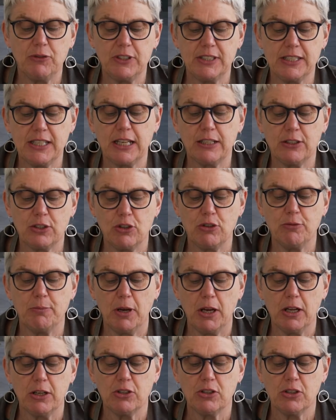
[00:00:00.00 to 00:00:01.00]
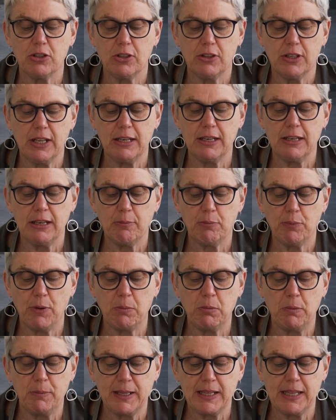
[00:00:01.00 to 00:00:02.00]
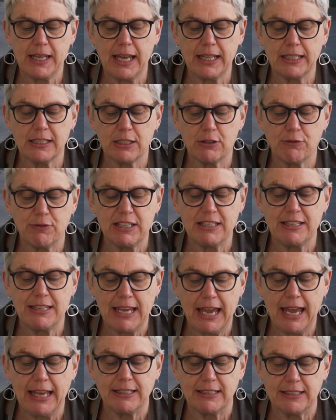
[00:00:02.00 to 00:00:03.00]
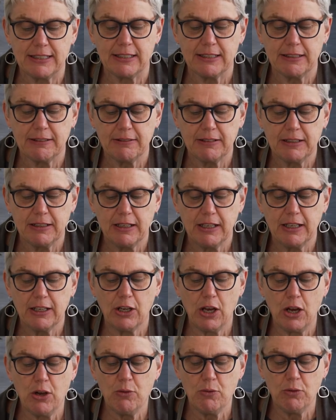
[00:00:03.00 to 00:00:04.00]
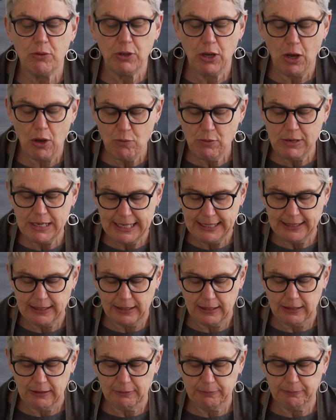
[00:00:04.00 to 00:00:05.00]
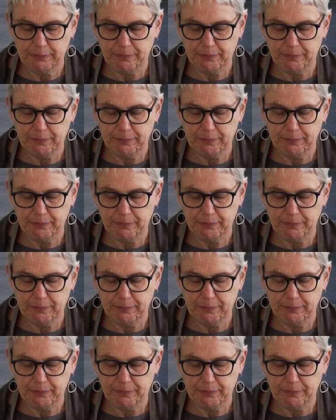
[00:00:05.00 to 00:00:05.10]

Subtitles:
is that too much? Then probably the answer is yes. Go little.